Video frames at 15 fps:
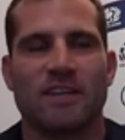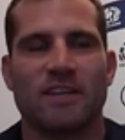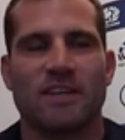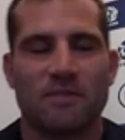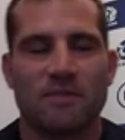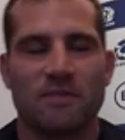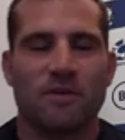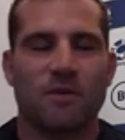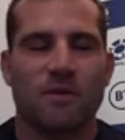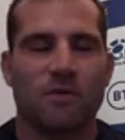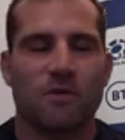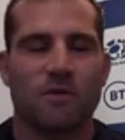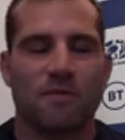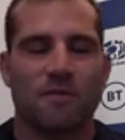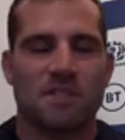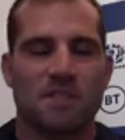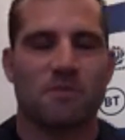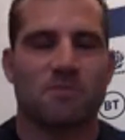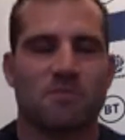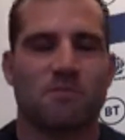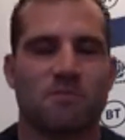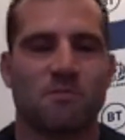different would obviously
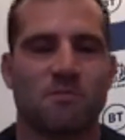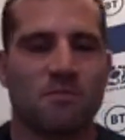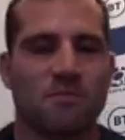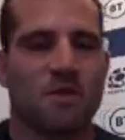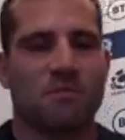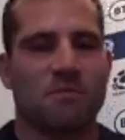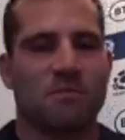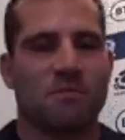be a